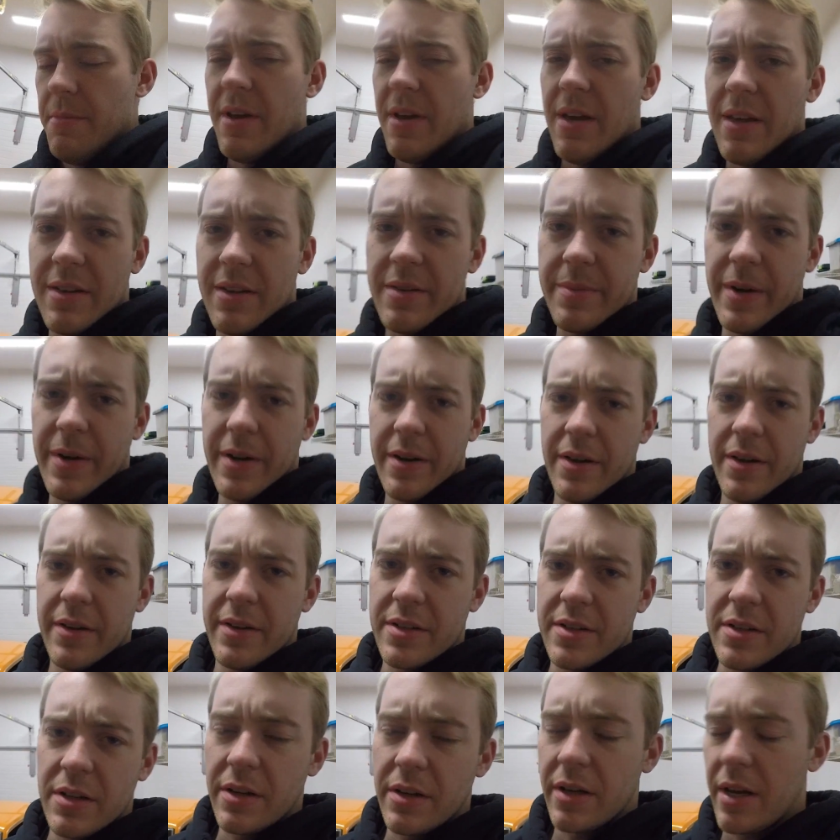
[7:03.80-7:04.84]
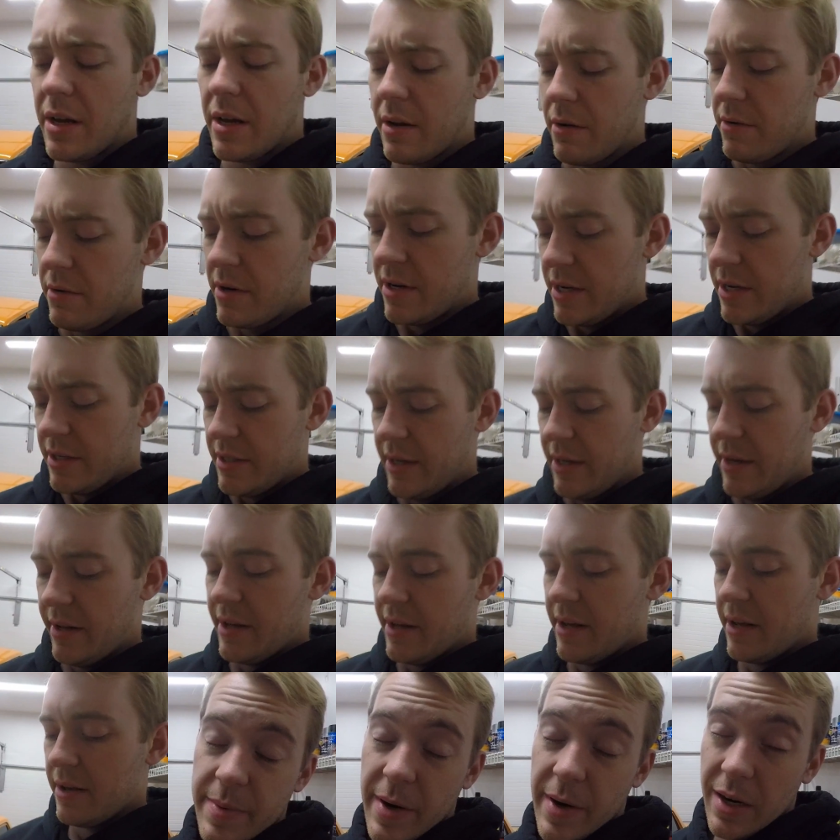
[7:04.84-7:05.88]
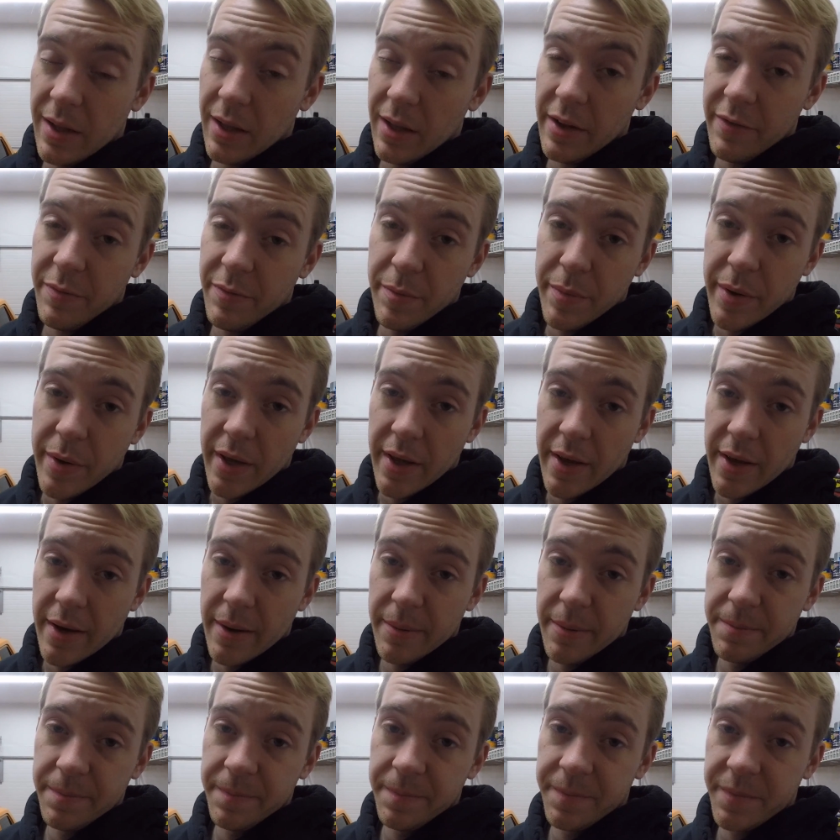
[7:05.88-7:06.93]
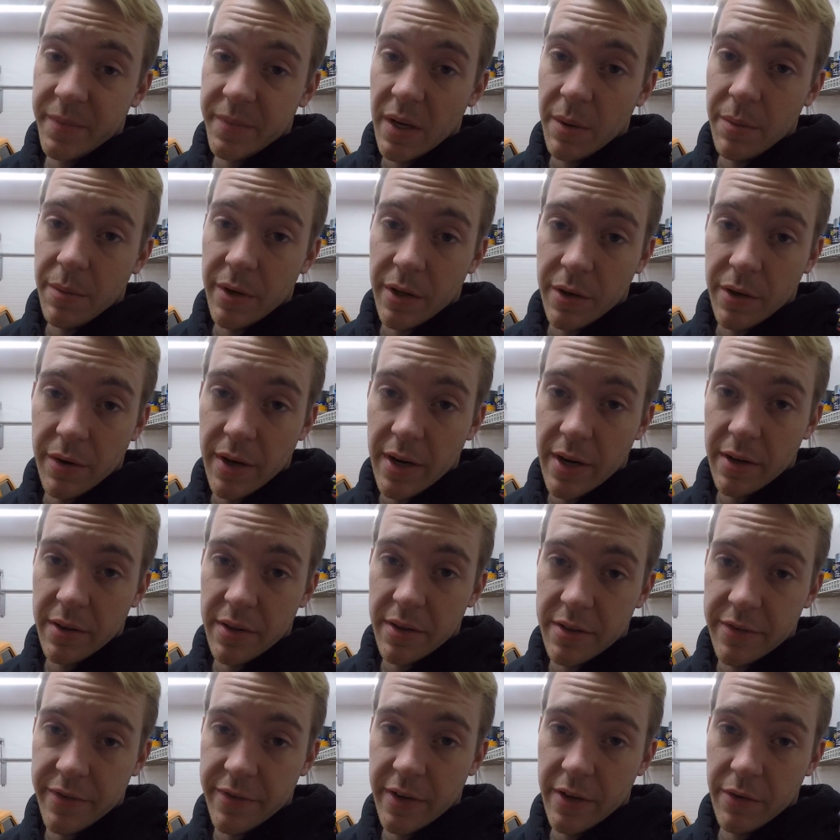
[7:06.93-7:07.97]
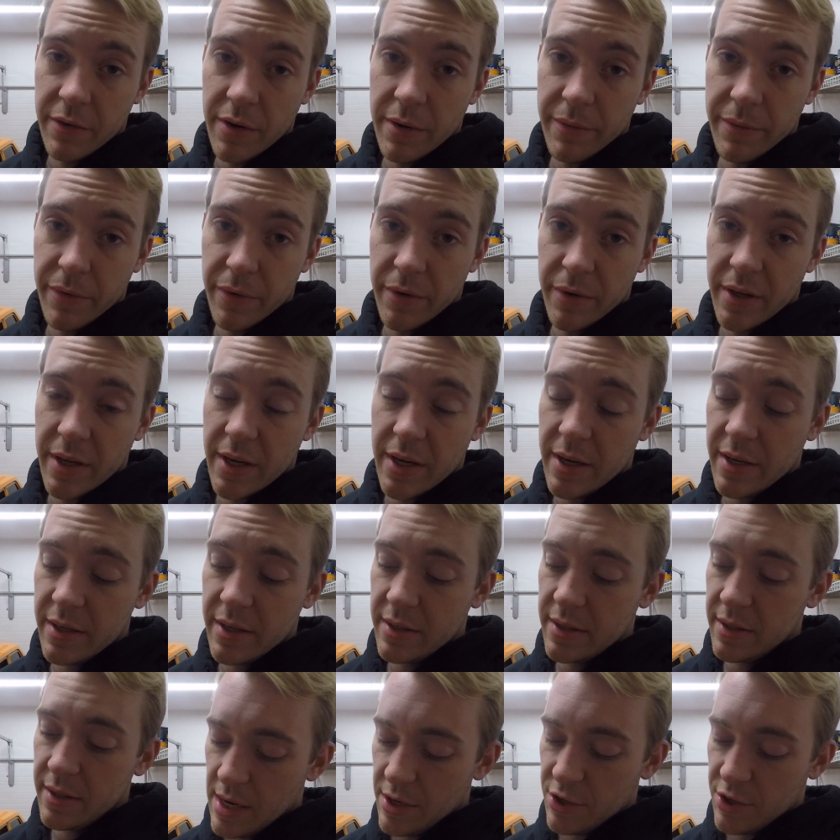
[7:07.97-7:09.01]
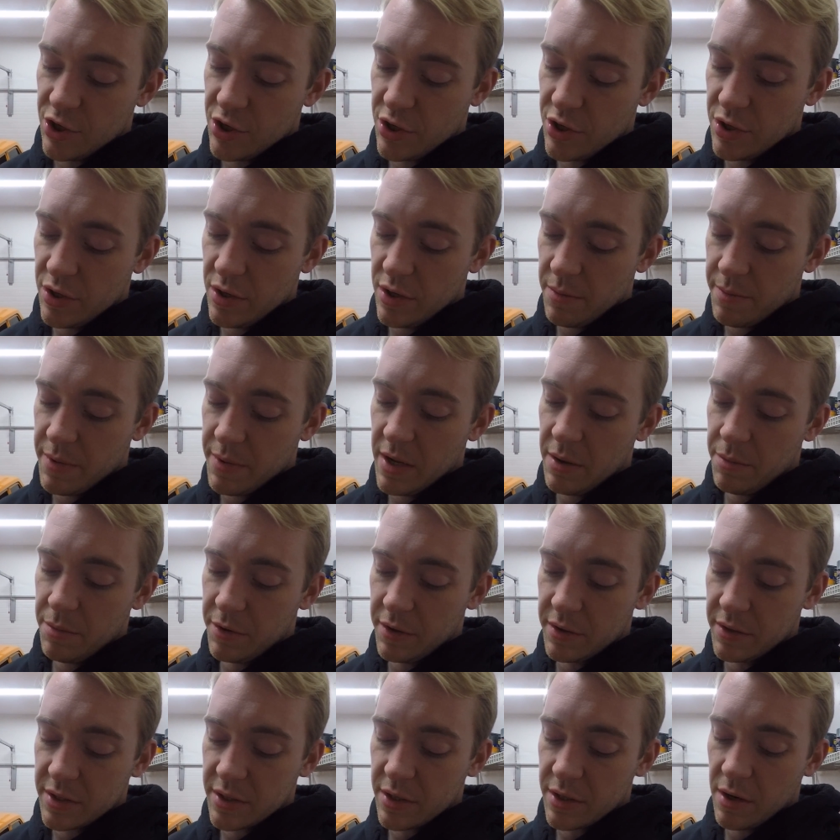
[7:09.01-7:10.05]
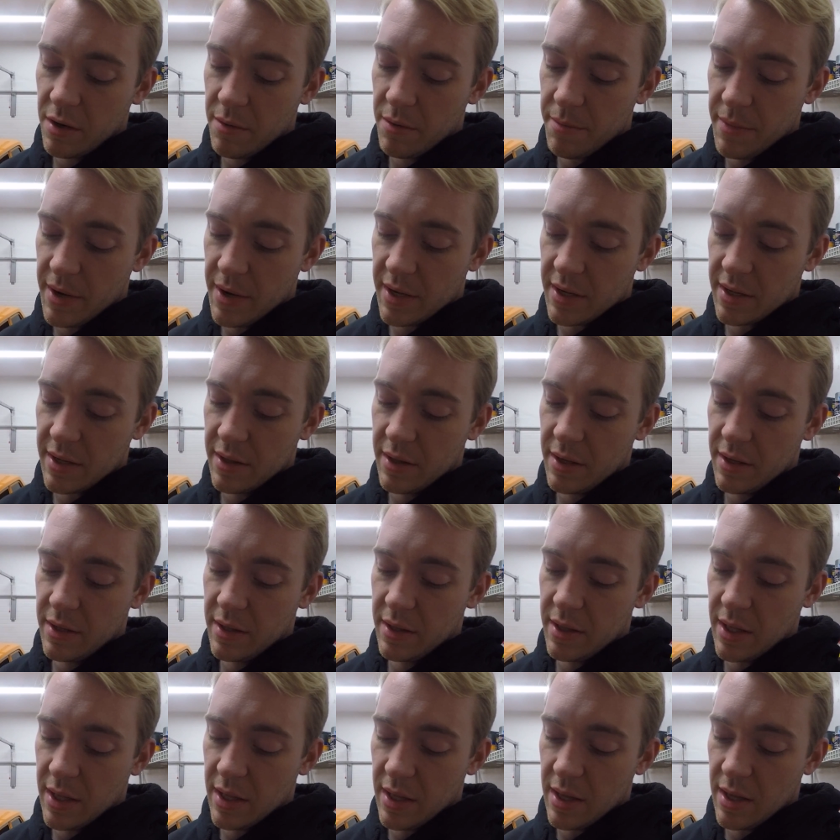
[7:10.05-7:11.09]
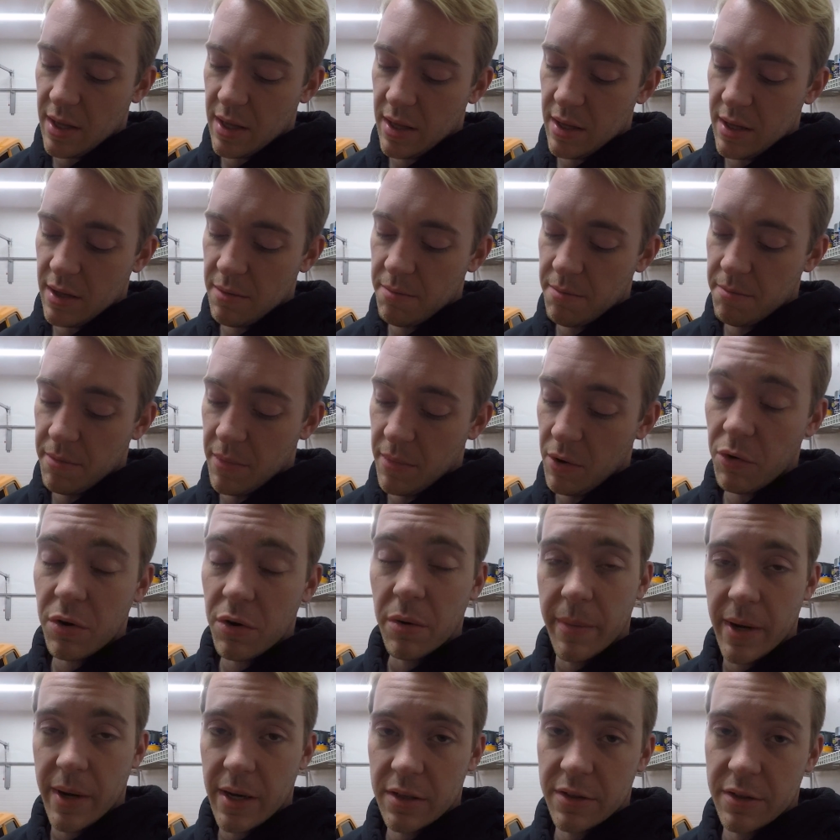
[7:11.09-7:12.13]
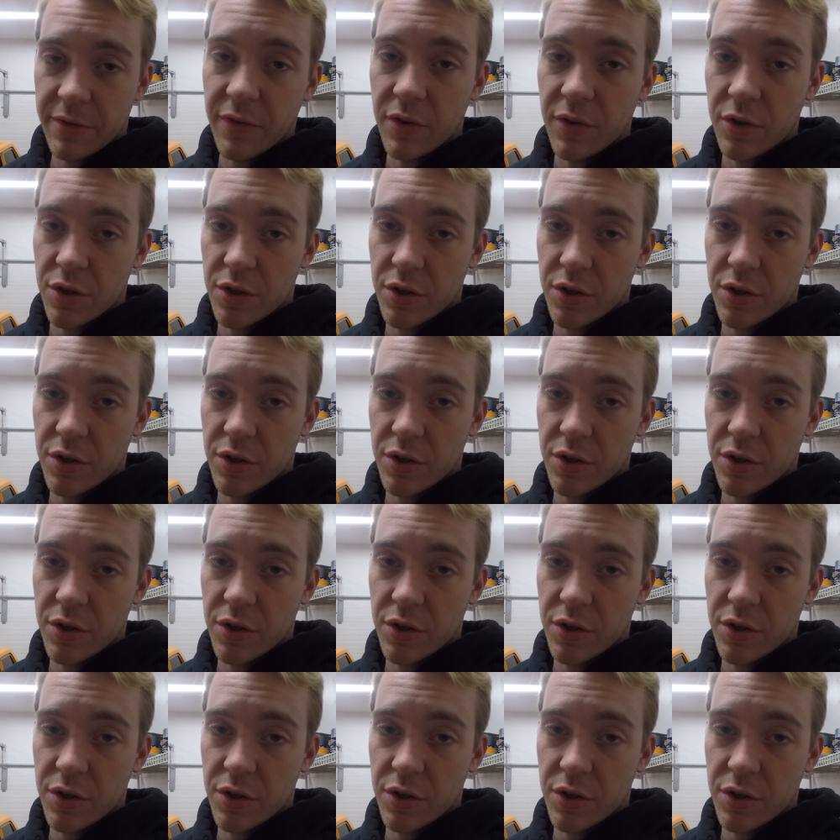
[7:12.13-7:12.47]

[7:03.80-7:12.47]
But yeah, that's about it. That's all I got going on today. It's about 11 p.m. I'm gonna go edit this video up for you guys. I should be able to start making the motor mounts for